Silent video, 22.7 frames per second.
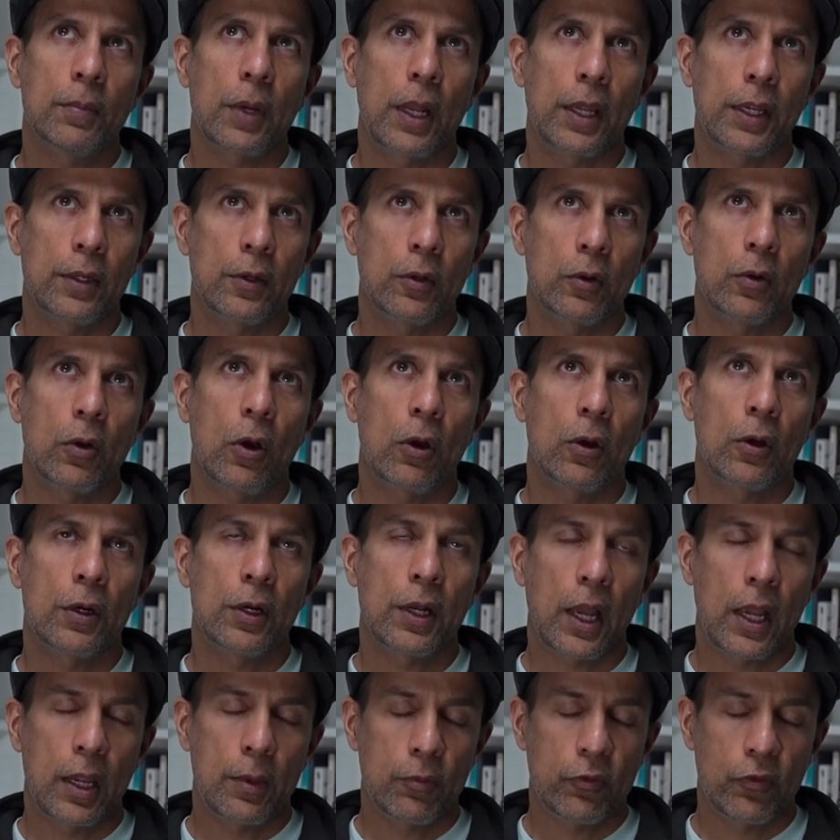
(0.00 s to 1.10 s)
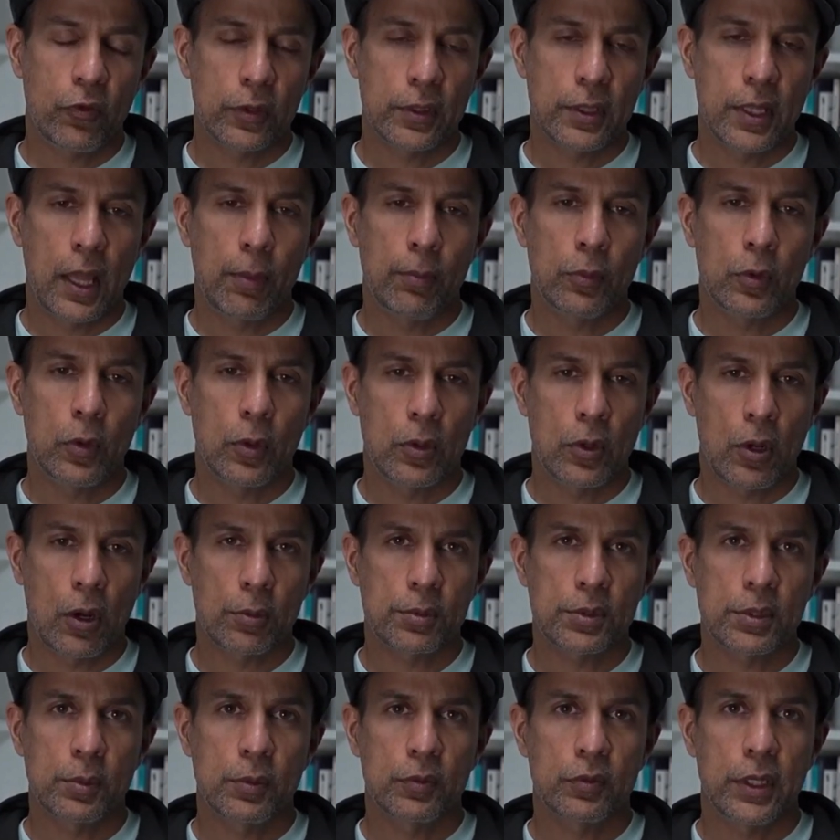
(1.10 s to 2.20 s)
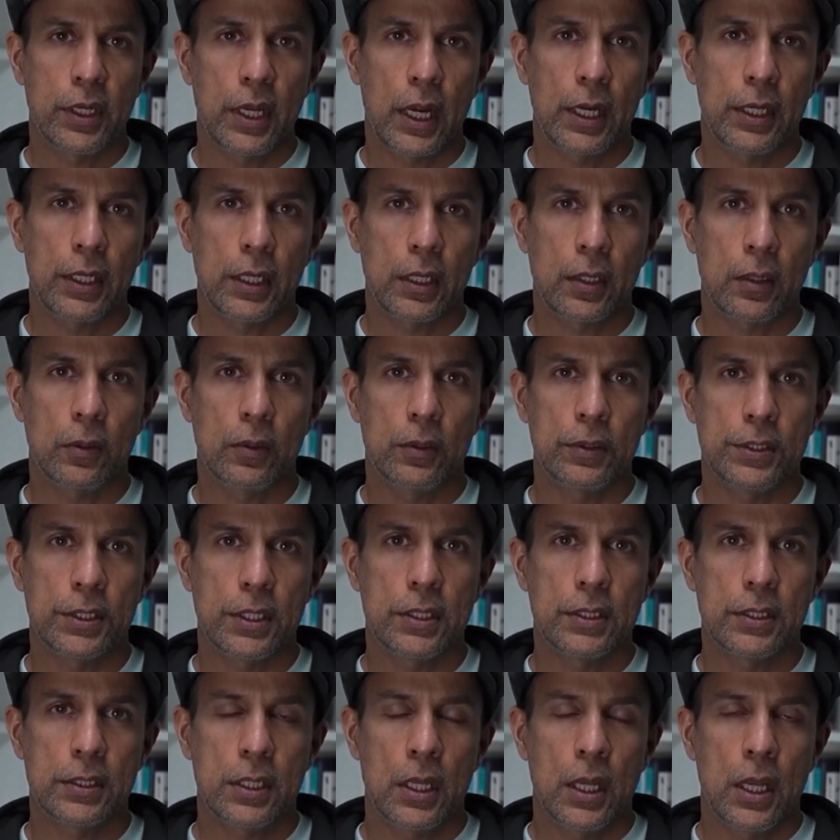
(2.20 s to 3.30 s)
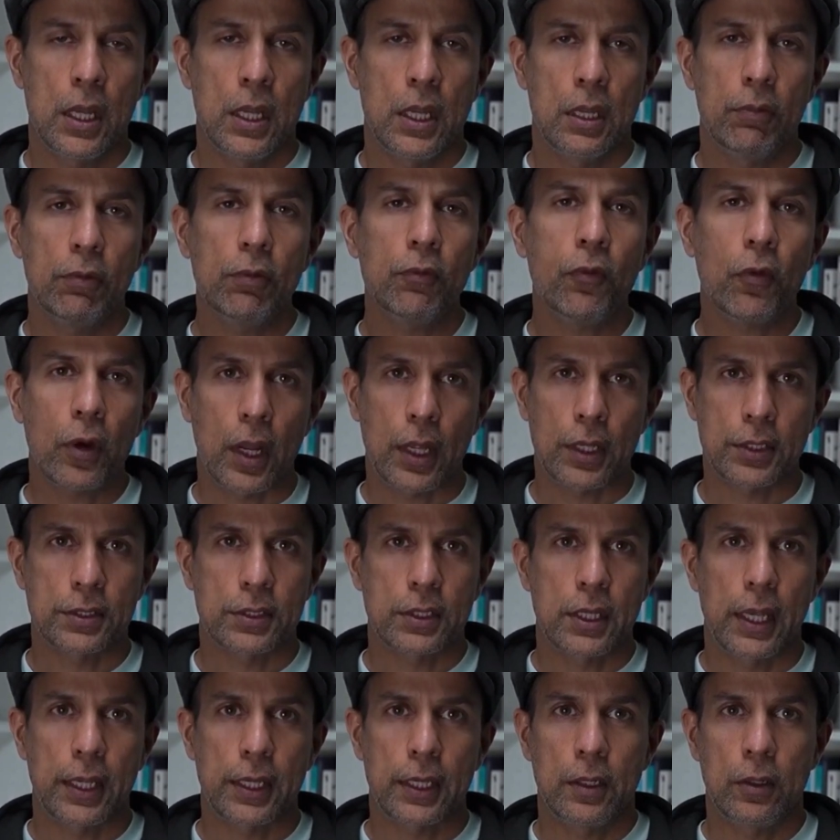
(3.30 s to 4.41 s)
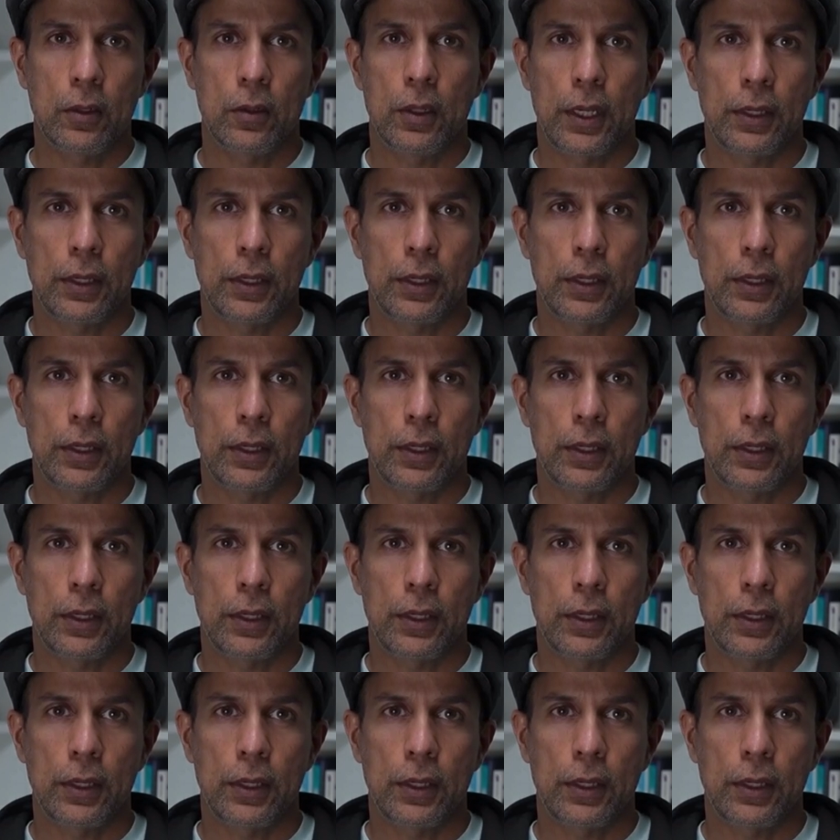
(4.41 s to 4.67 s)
like, longer time for them to adopt some of the AI technologies. Even for us, like,